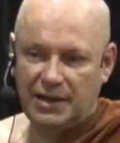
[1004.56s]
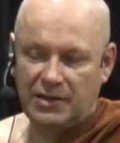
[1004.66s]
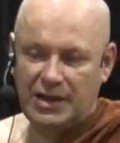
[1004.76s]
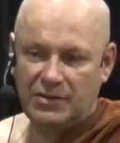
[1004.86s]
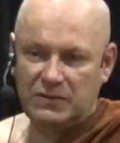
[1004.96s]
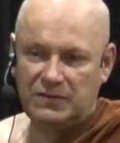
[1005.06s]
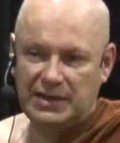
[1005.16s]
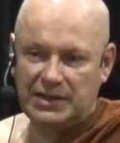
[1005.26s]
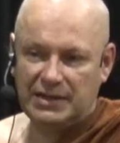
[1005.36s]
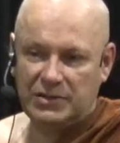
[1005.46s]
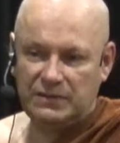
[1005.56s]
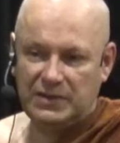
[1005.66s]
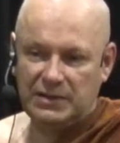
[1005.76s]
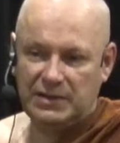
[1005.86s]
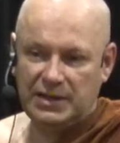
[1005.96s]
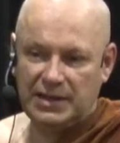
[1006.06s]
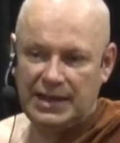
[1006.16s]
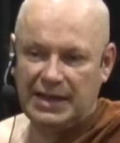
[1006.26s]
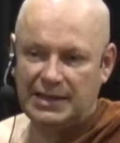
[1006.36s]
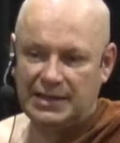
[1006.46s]
So how do you feel? You feel
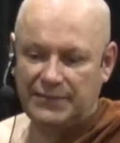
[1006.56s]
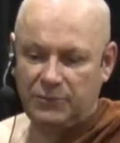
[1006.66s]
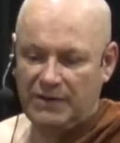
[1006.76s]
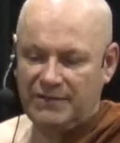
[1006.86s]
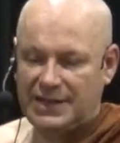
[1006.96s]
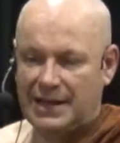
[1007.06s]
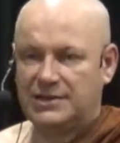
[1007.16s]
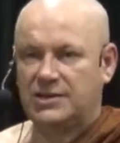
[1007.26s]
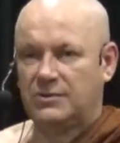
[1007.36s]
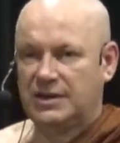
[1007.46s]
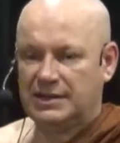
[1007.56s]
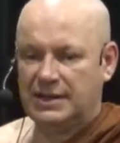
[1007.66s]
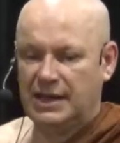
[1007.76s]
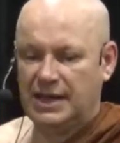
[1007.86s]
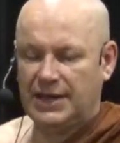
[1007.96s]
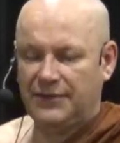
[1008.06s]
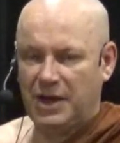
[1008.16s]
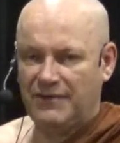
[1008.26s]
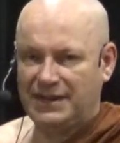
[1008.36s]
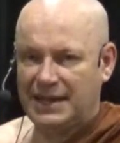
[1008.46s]
naked. If you have attached to it, if you
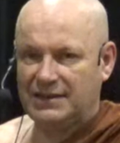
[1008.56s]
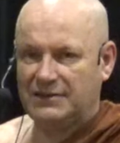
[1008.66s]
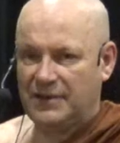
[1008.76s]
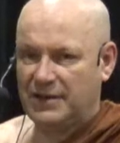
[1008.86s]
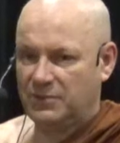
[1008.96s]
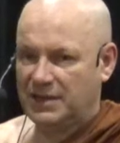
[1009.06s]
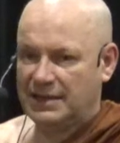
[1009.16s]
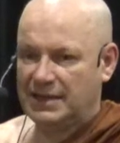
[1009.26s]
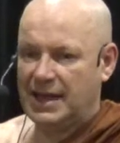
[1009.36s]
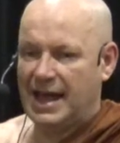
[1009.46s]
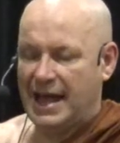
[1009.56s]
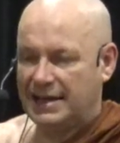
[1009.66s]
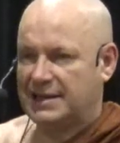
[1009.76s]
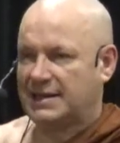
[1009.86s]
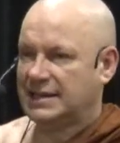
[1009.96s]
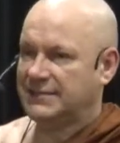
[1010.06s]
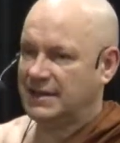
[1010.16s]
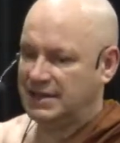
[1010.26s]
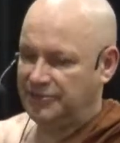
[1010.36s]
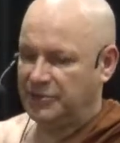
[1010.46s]
have identified with it, actually it's very
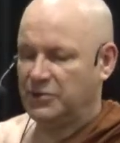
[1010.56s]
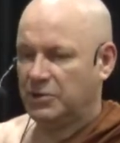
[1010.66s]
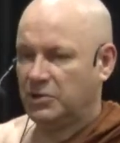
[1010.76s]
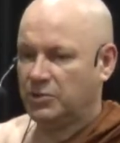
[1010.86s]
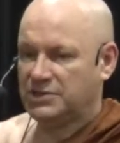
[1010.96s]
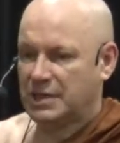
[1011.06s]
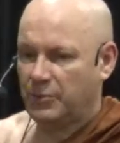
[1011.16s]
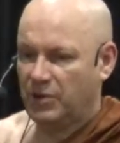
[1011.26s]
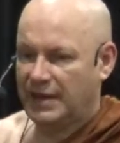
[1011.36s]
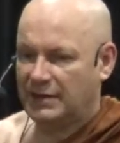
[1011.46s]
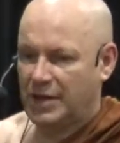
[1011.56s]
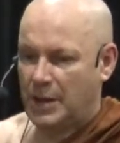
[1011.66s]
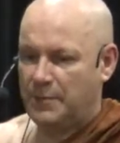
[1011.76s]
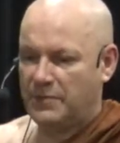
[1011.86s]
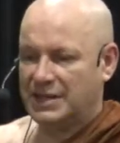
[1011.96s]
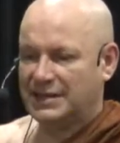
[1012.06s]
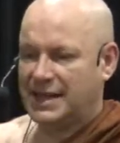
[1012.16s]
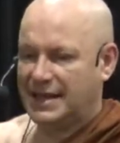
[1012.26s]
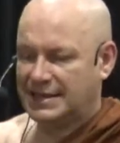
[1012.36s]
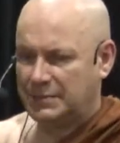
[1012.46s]
difficult when someone then comes and
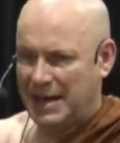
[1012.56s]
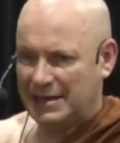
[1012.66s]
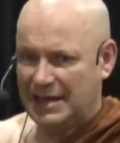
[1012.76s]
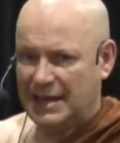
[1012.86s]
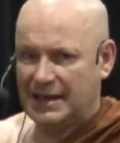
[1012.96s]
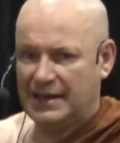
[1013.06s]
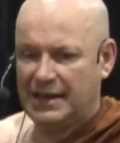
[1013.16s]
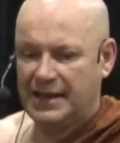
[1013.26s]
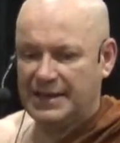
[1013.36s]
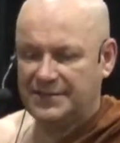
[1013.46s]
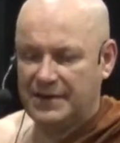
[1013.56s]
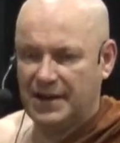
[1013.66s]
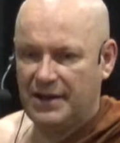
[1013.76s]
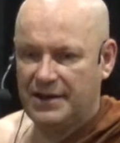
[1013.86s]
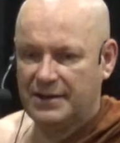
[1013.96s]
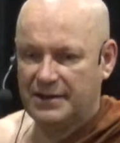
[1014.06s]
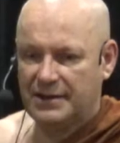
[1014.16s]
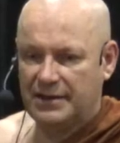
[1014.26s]
takes it back again. It's very hard.